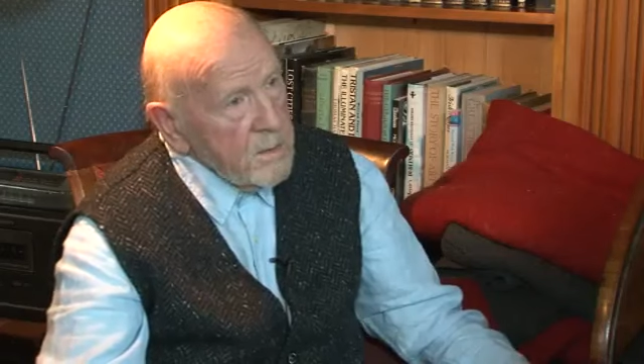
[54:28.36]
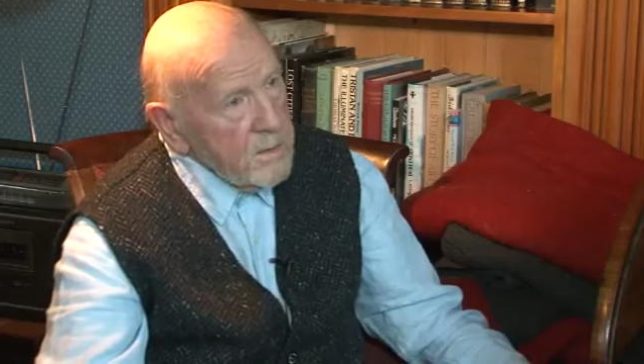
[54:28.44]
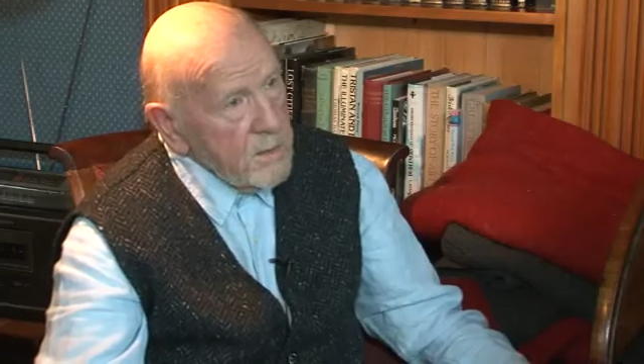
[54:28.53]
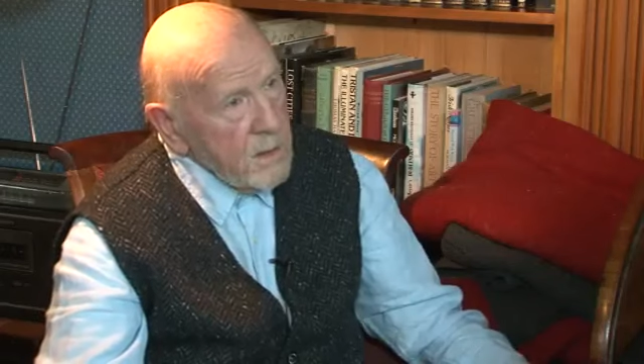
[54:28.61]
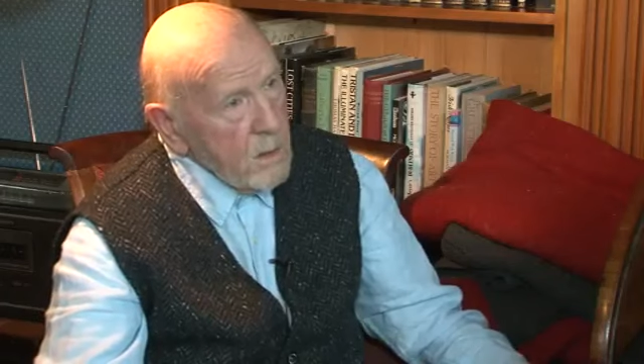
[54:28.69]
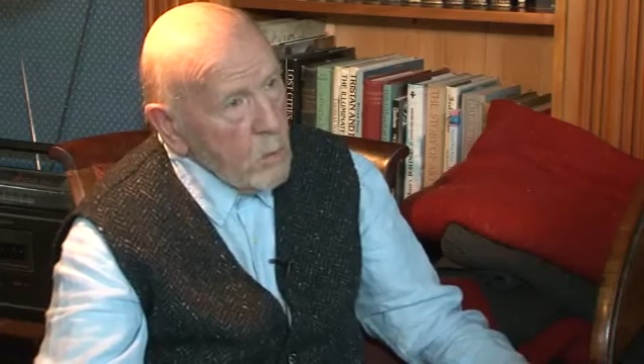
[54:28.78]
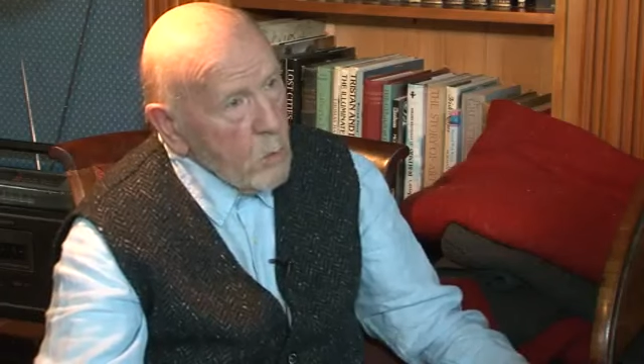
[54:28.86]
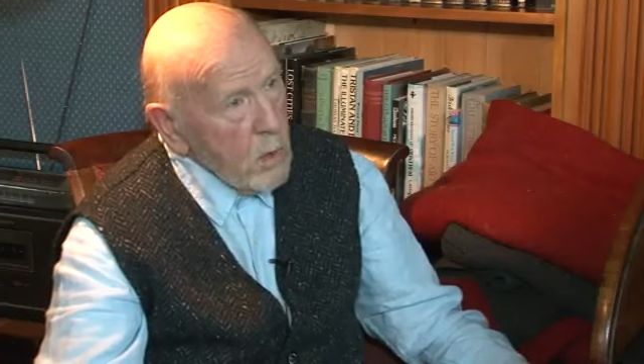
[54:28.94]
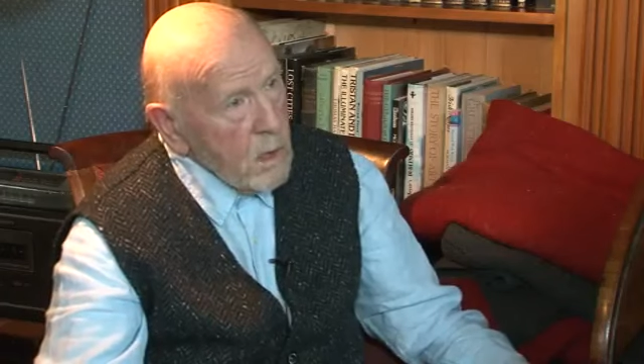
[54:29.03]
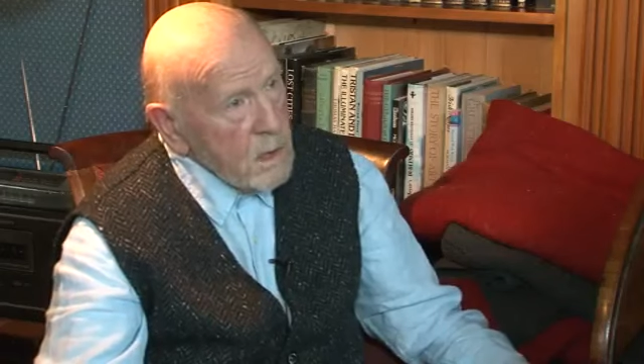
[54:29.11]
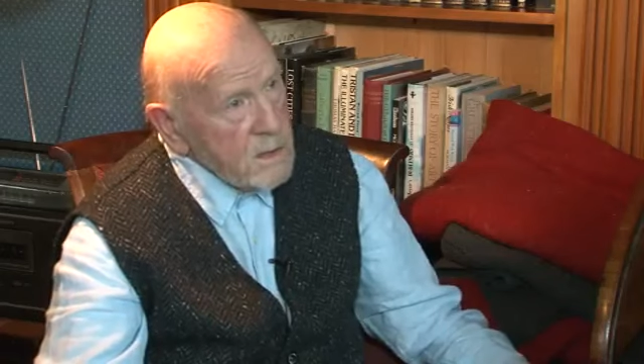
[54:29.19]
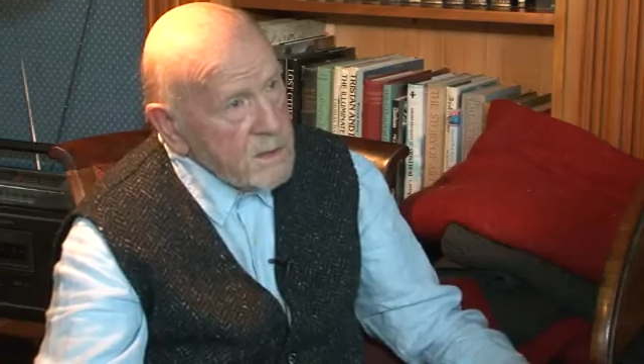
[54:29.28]
there
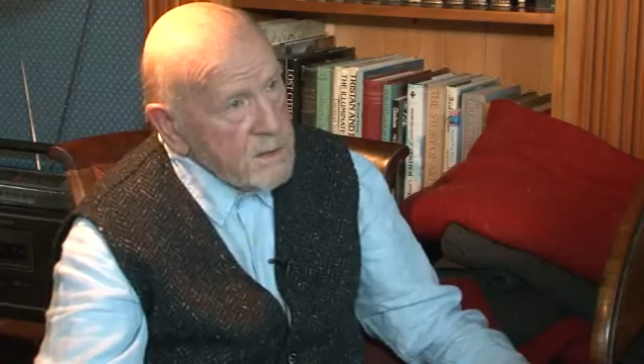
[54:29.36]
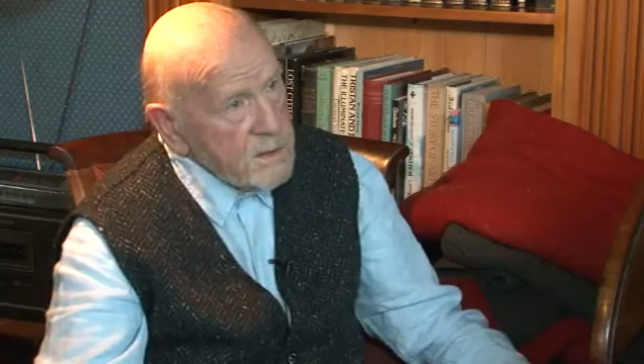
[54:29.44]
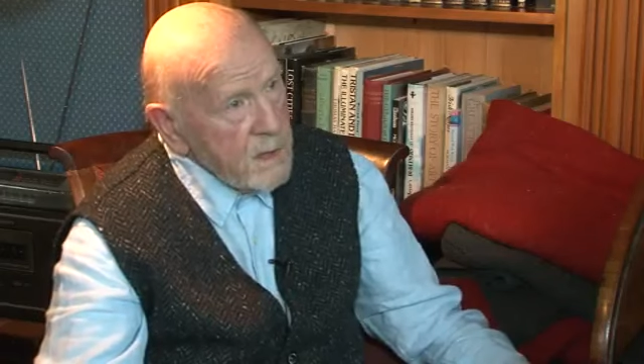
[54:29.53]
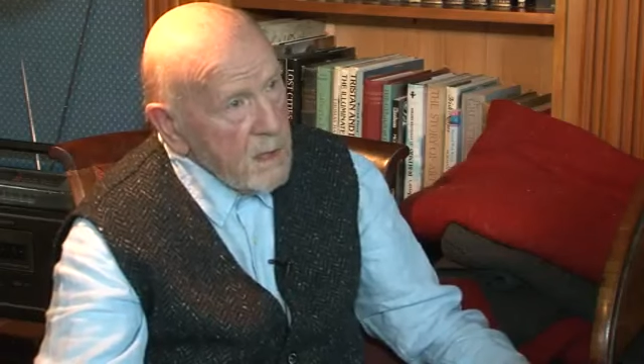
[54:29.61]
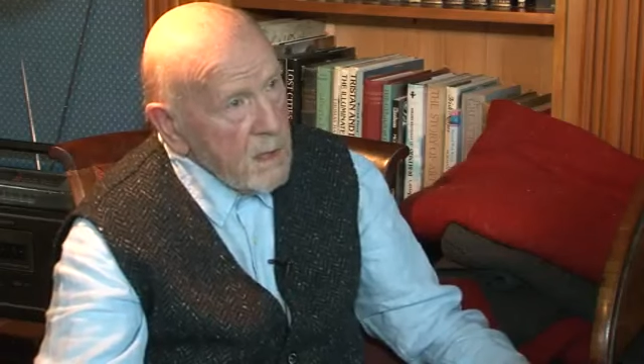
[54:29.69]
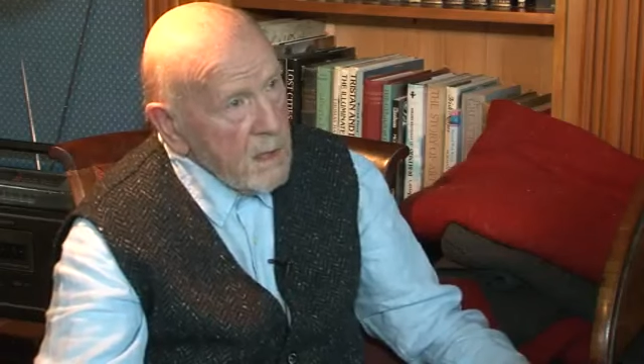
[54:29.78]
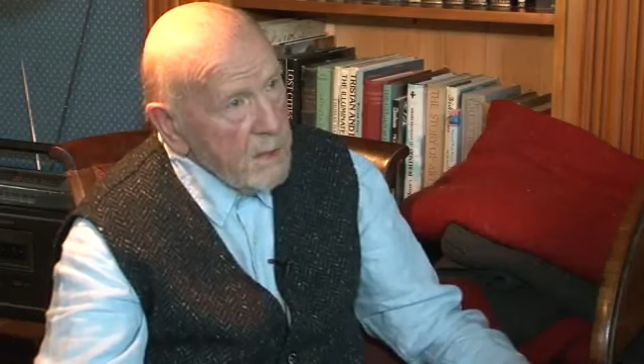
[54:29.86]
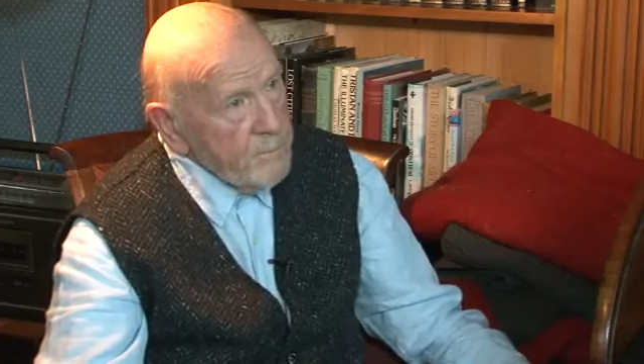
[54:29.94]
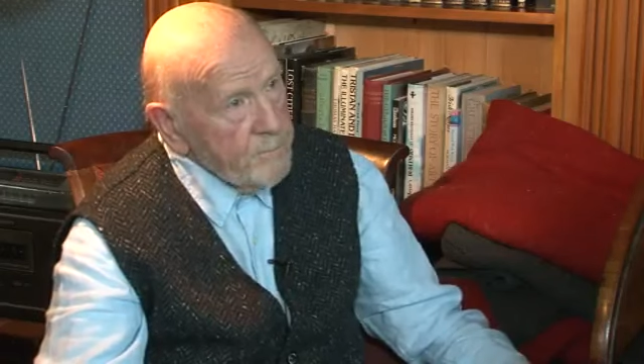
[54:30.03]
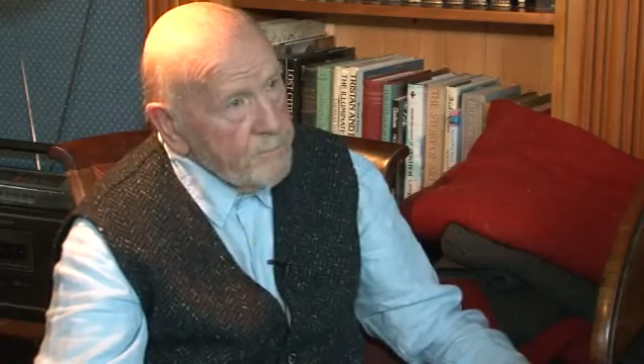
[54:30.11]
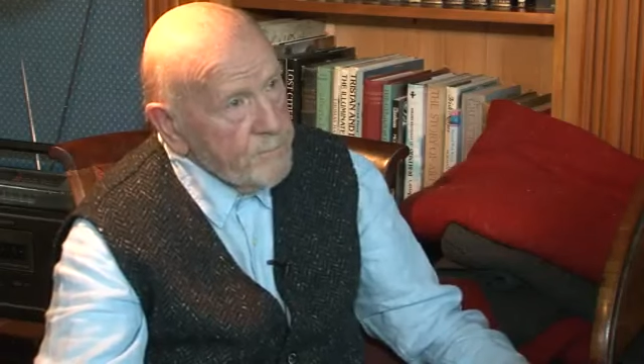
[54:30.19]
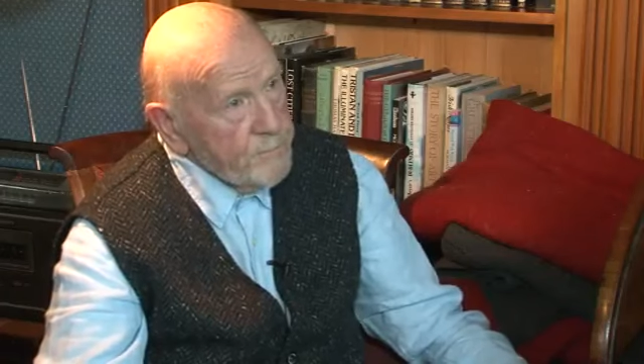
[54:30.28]
was, um,
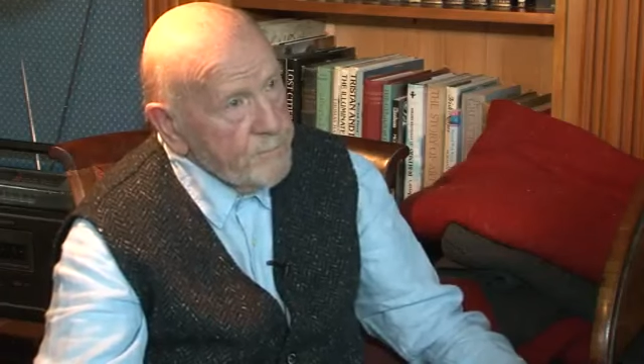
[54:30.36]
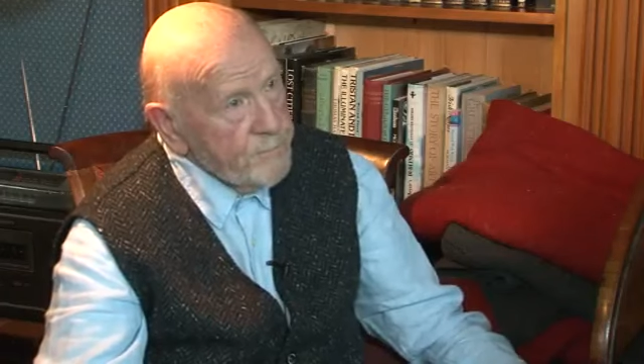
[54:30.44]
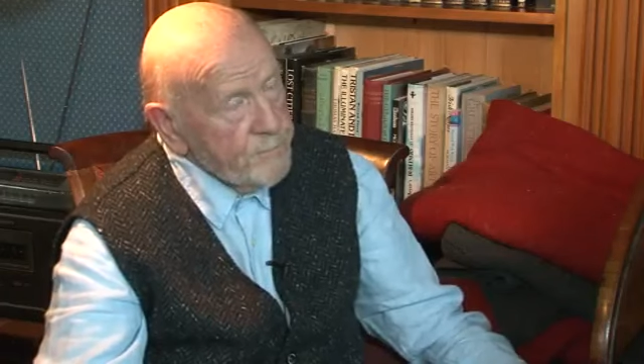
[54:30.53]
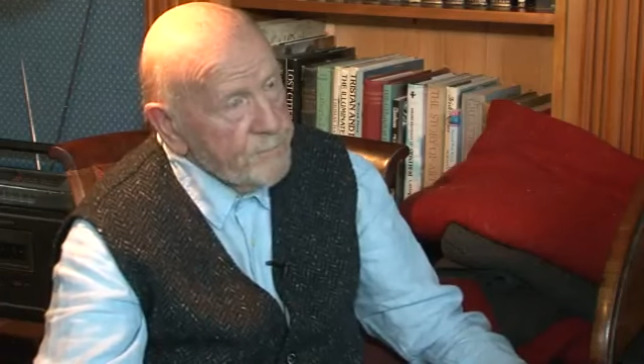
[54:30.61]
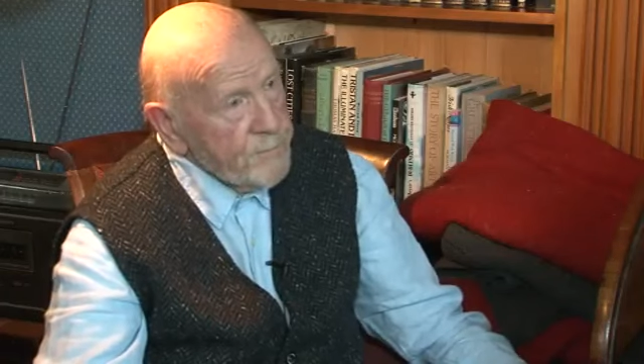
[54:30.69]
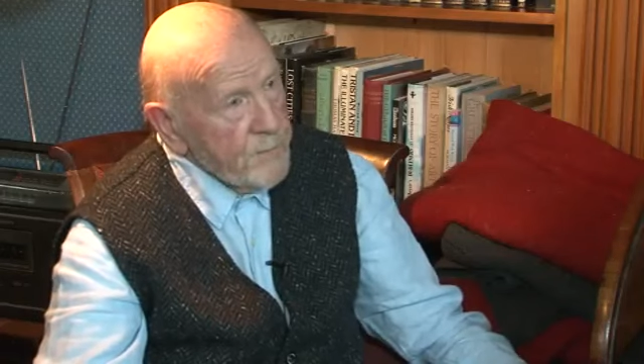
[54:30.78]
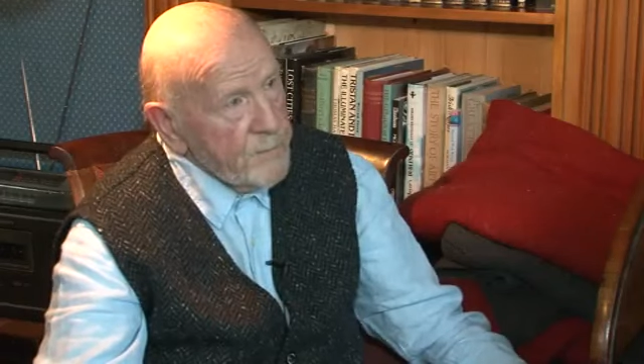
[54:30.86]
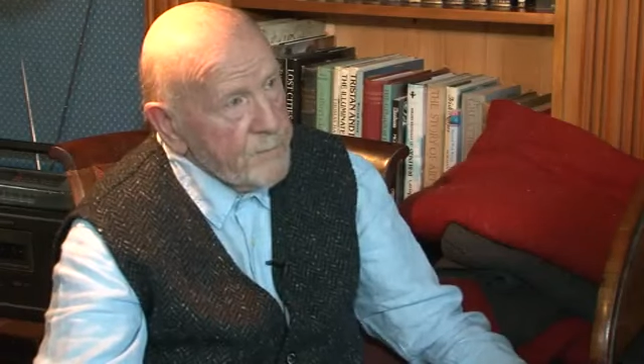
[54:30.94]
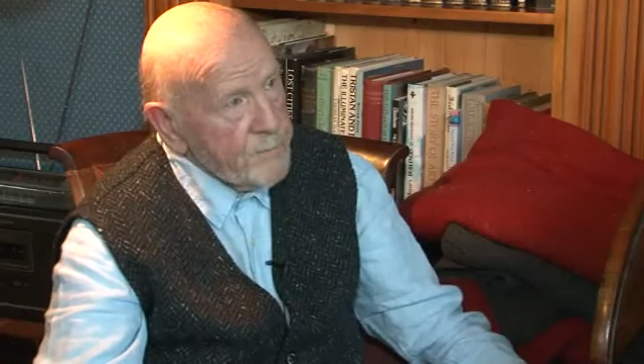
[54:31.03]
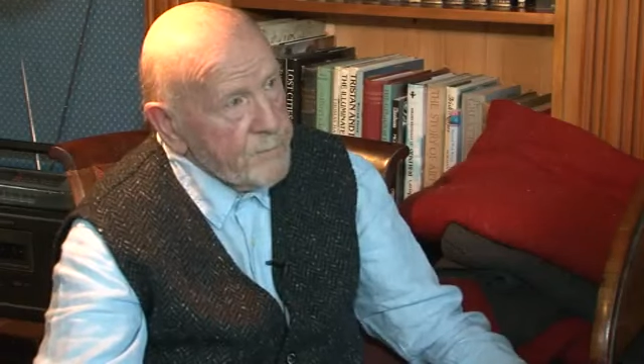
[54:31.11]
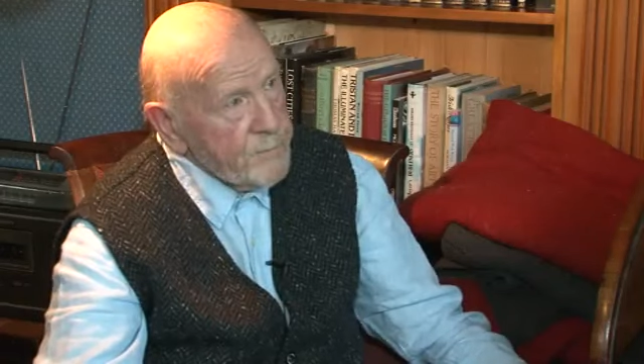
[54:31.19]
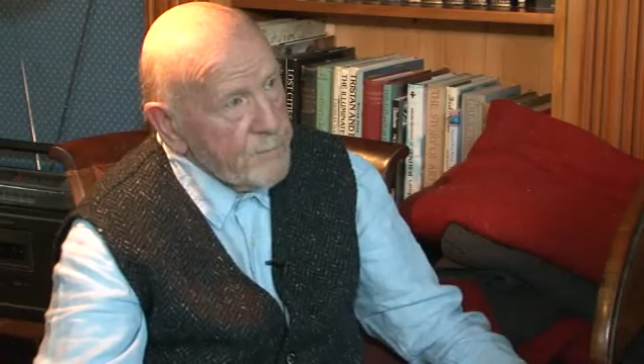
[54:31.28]

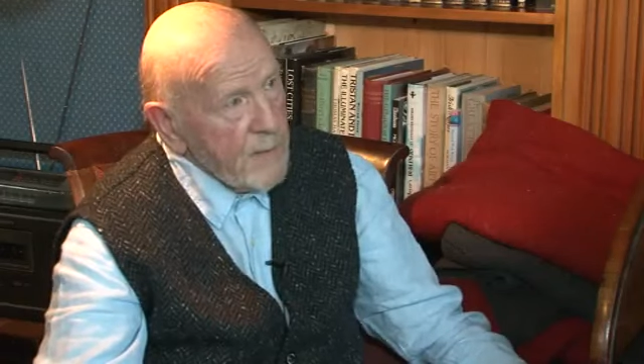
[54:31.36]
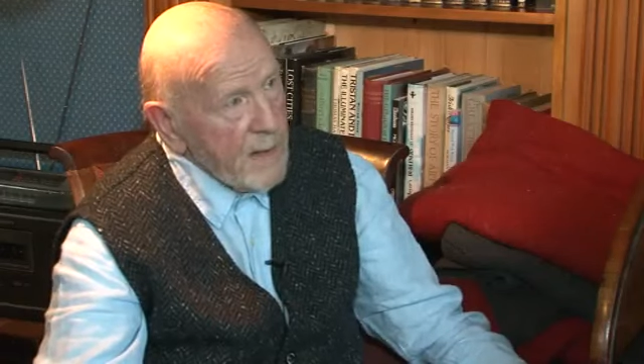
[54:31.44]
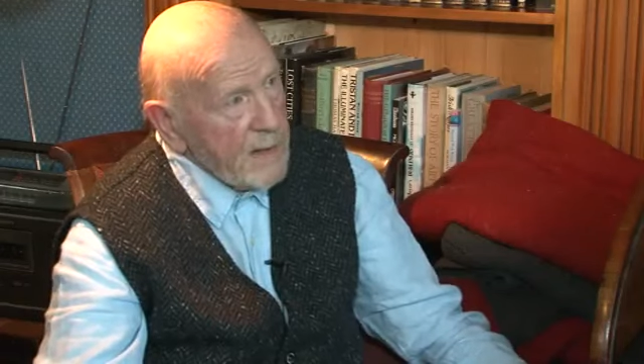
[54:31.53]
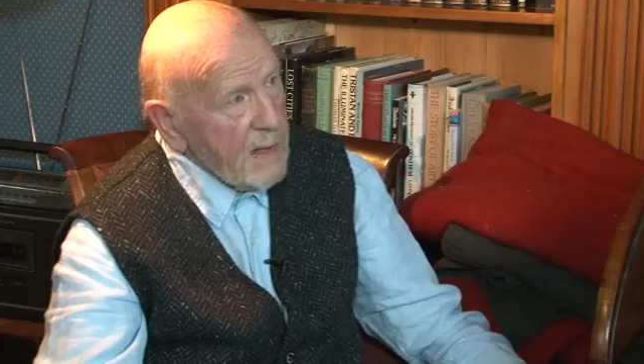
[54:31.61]
I